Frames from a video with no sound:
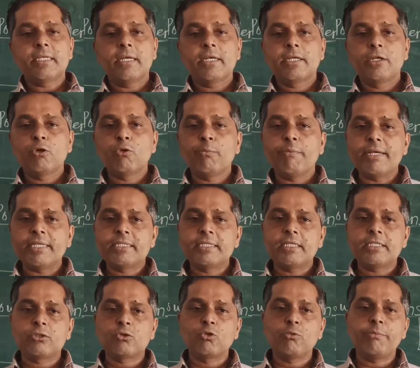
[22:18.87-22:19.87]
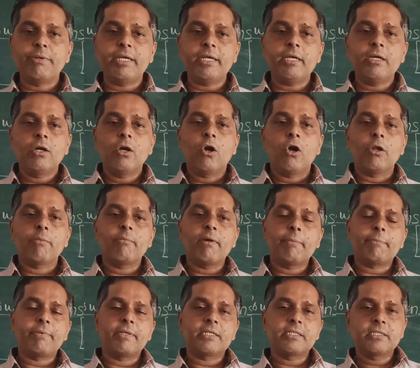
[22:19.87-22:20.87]
give message to me on my
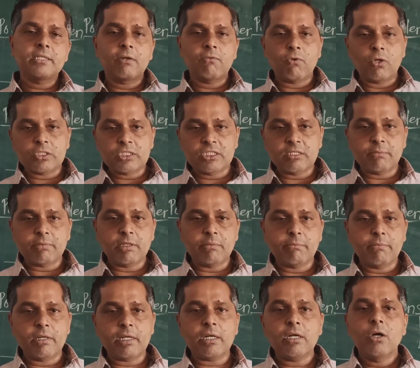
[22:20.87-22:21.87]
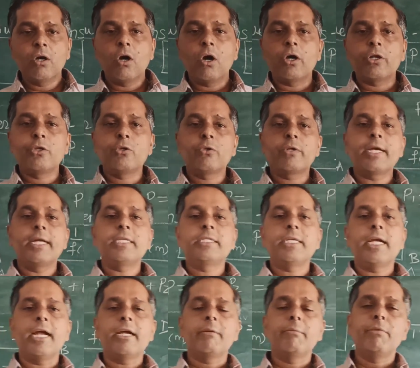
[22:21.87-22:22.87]
personal WhatsApp number, or you can
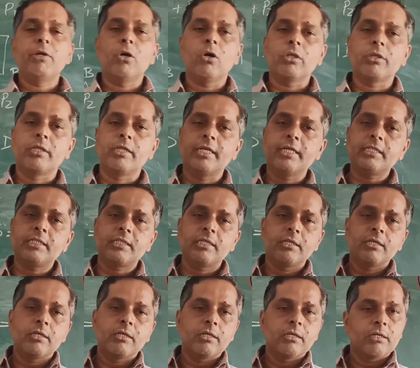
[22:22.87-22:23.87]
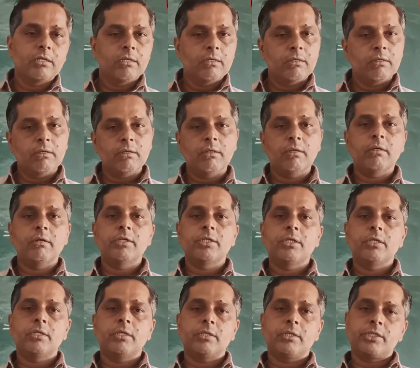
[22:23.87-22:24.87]
chat me on this
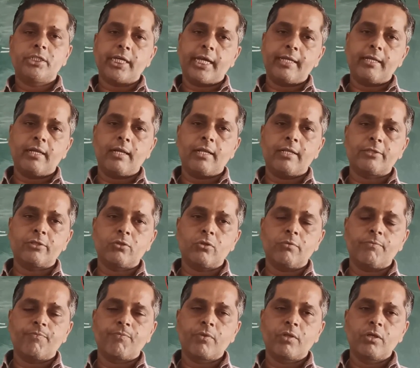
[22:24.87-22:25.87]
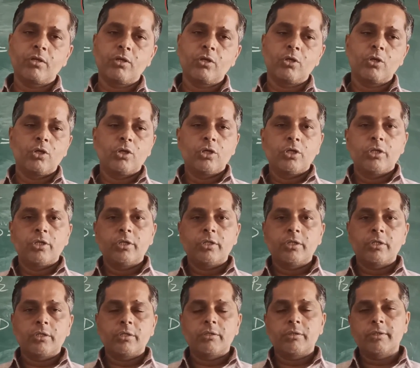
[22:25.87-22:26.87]
channel also.
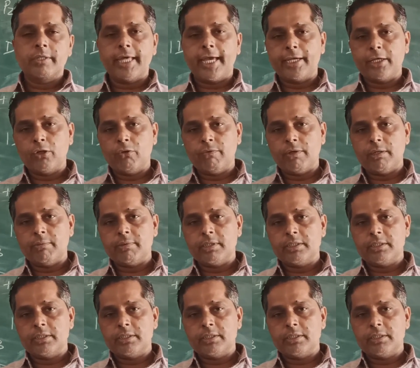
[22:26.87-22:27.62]
Thank you very much.